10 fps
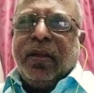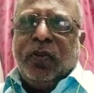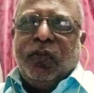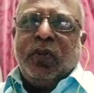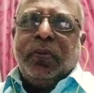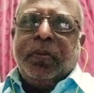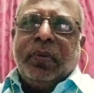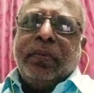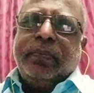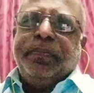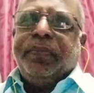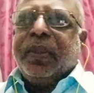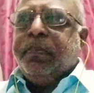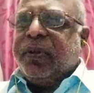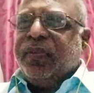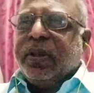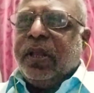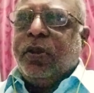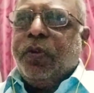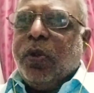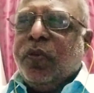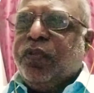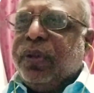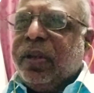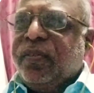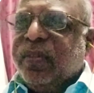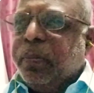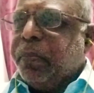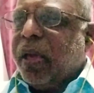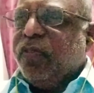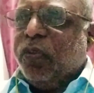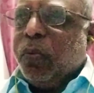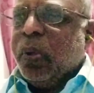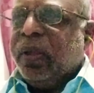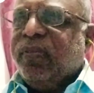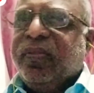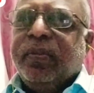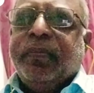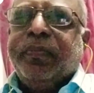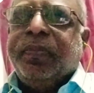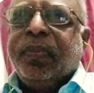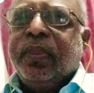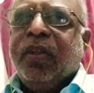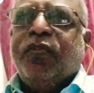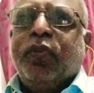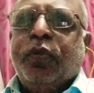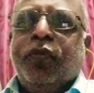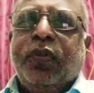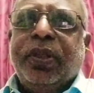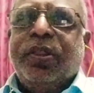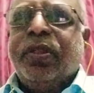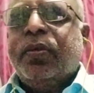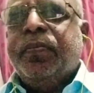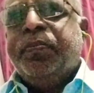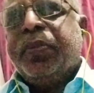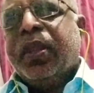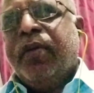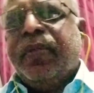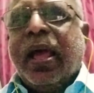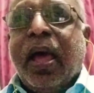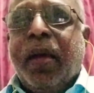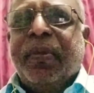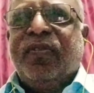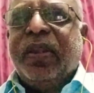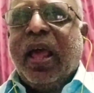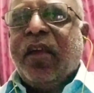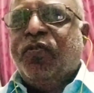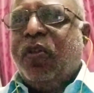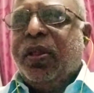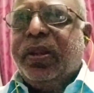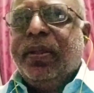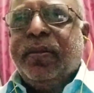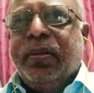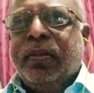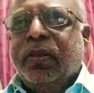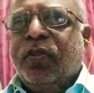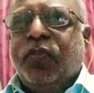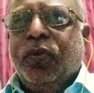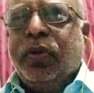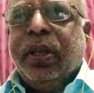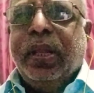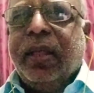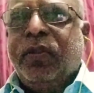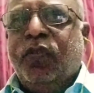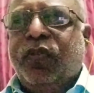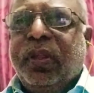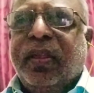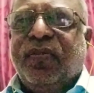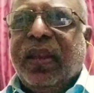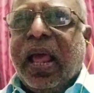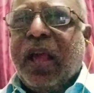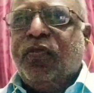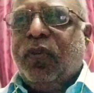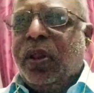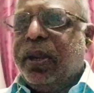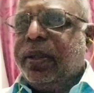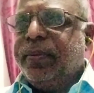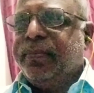Also, present continuous tense in passive voice. That's the usage of the am as an action. There's no any other usage as an action.